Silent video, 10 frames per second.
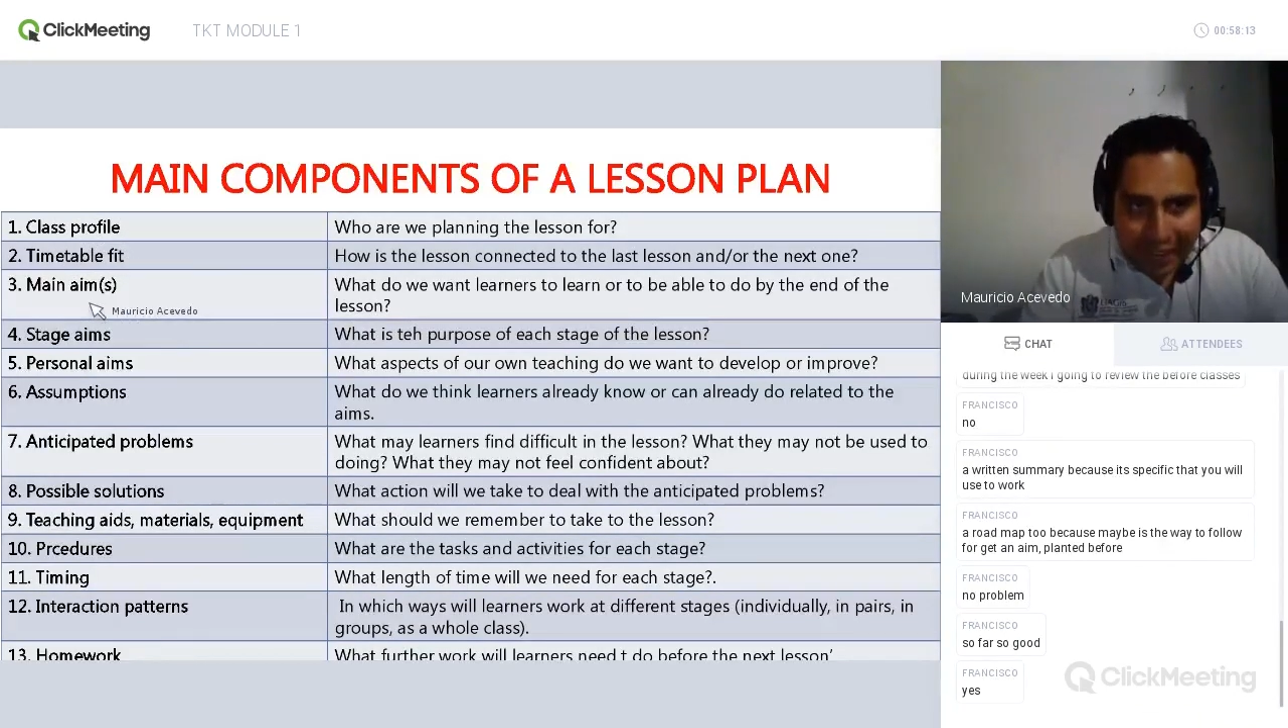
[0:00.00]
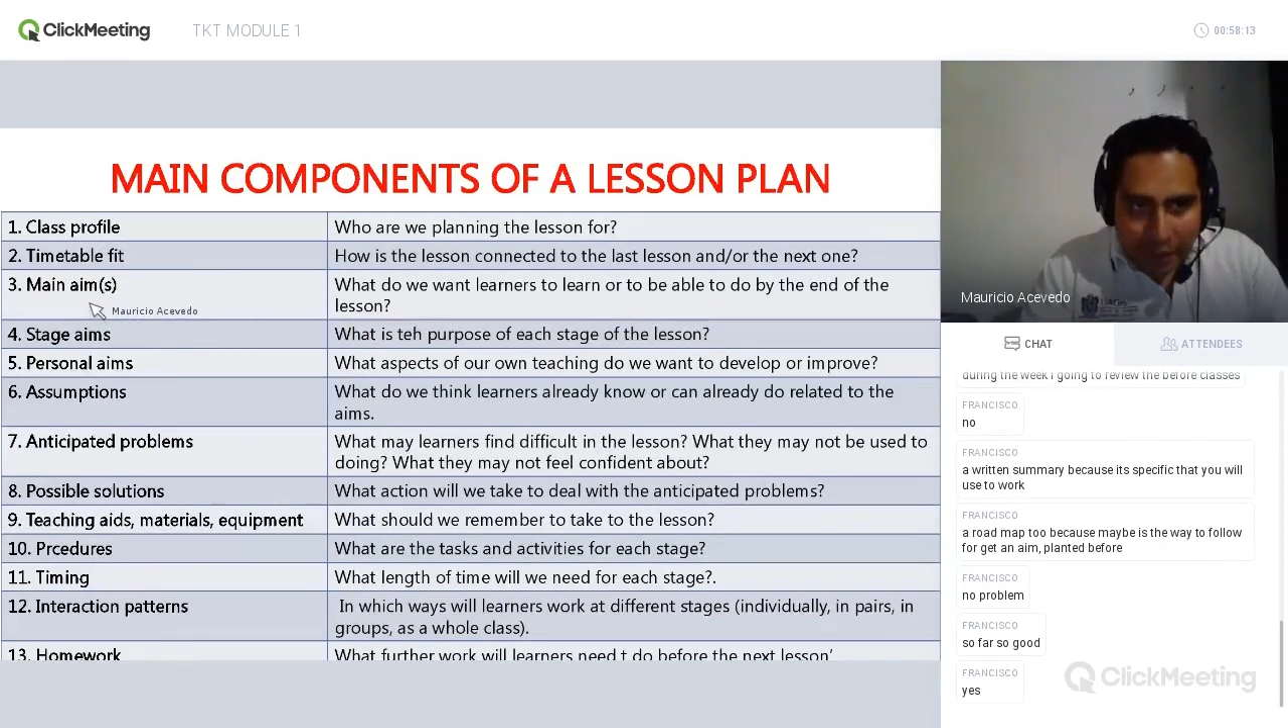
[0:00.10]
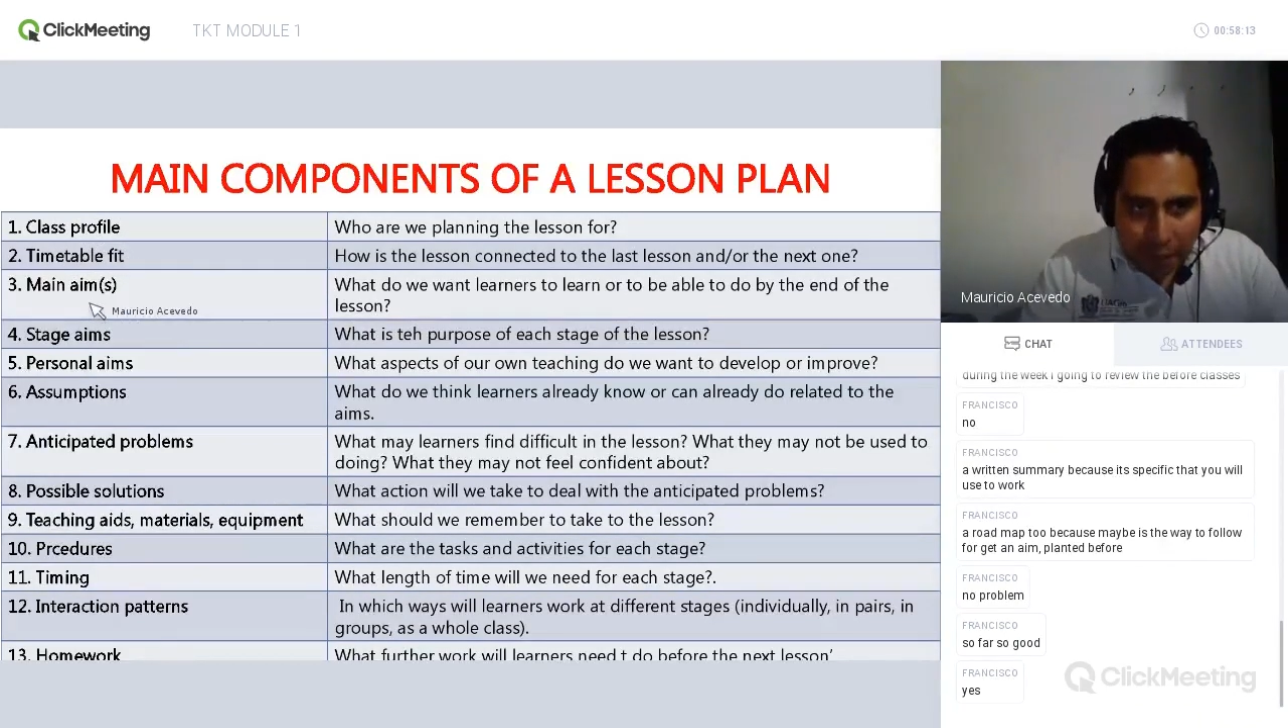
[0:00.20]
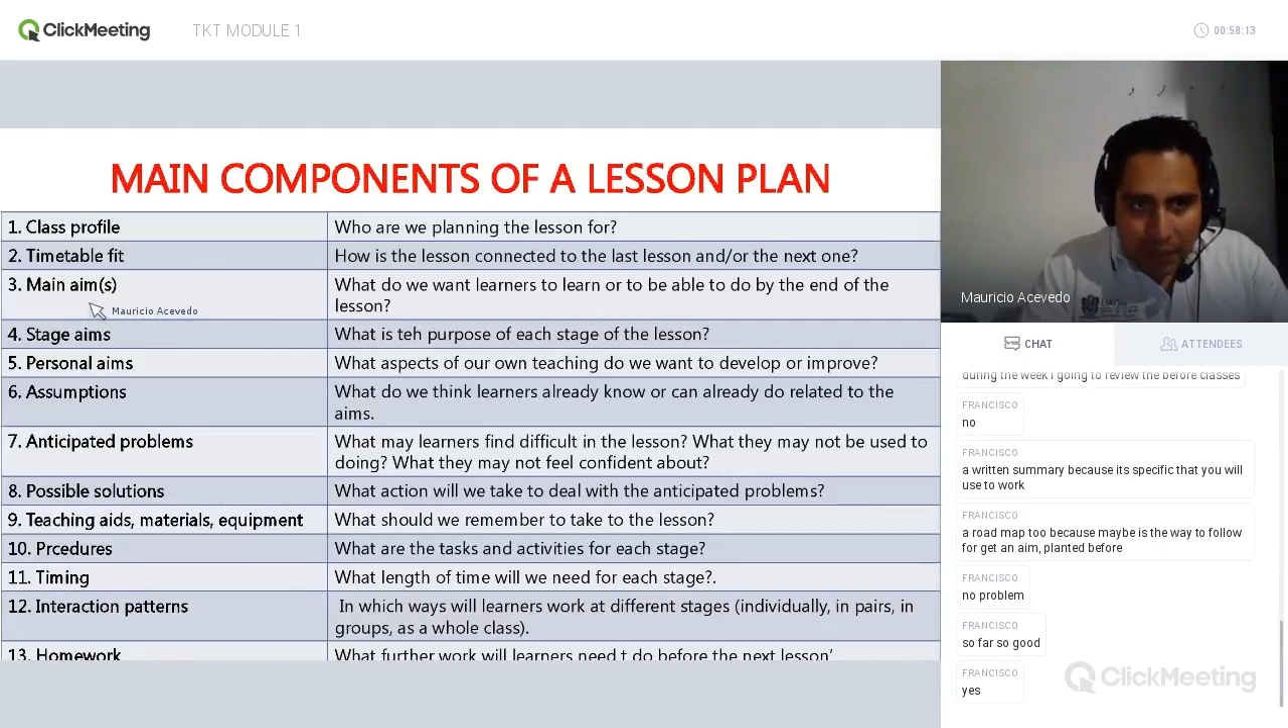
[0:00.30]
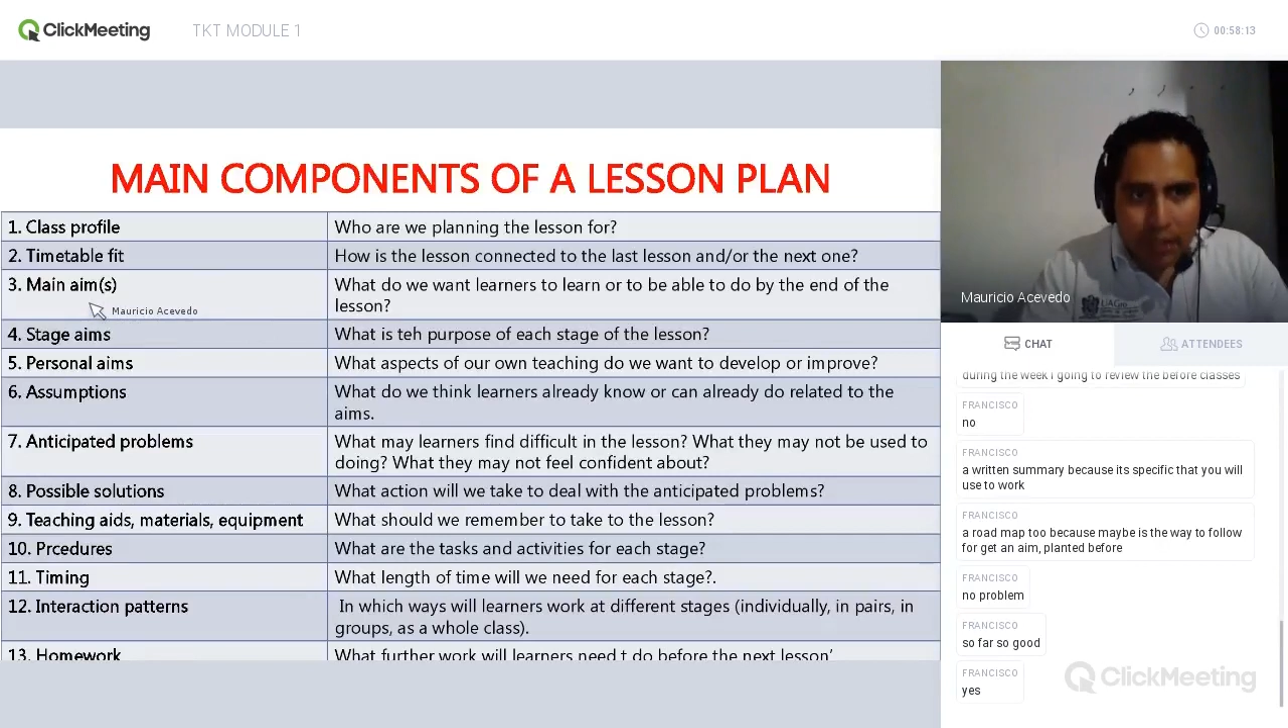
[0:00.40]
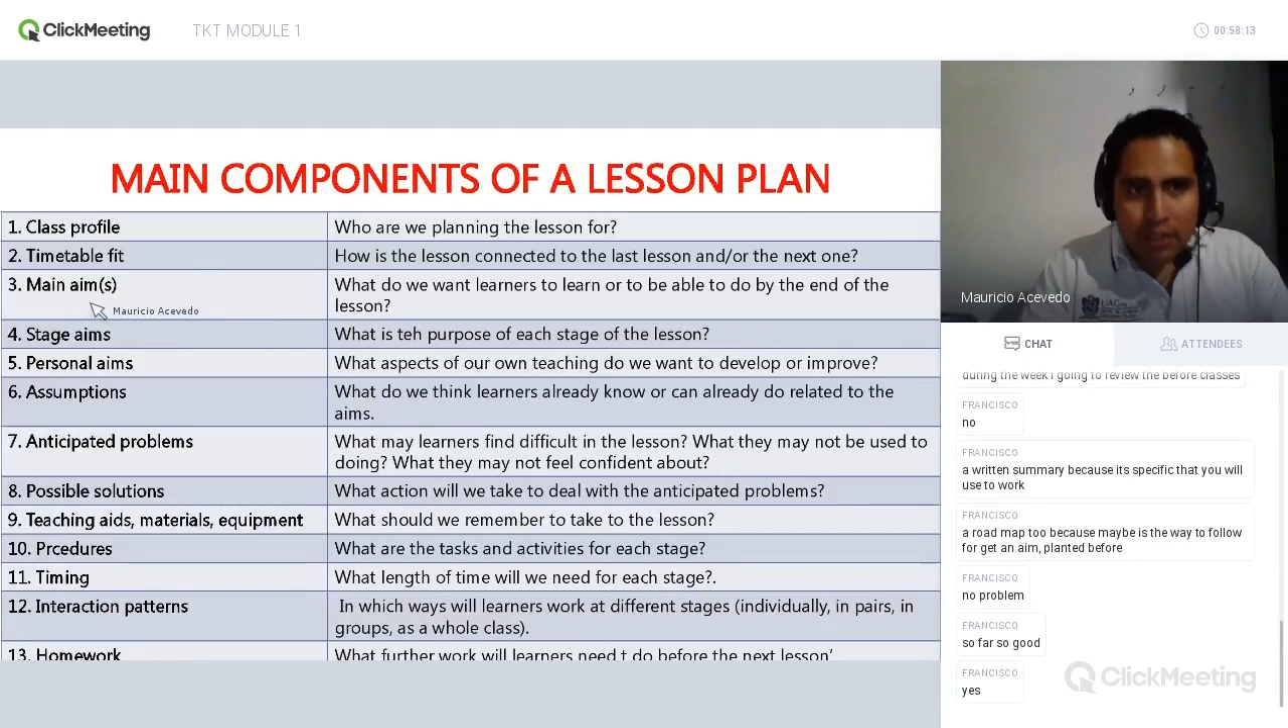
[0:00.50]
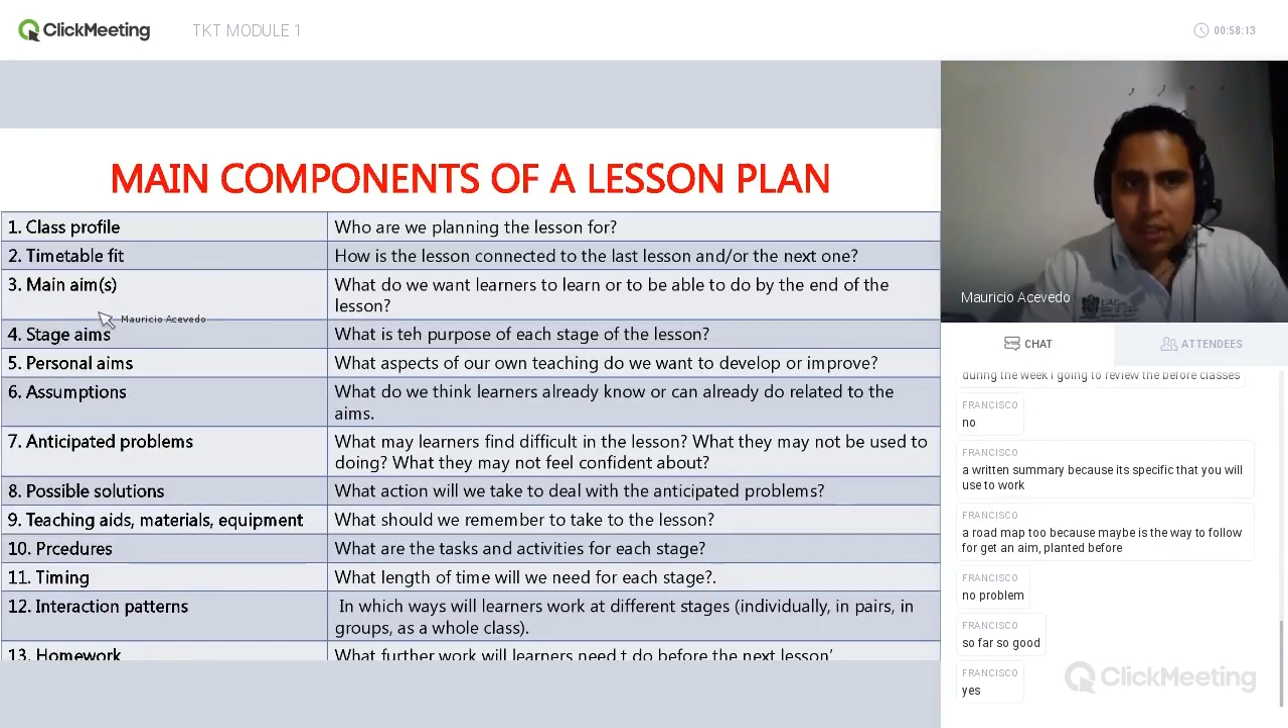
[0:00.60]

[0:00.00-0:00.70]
aim,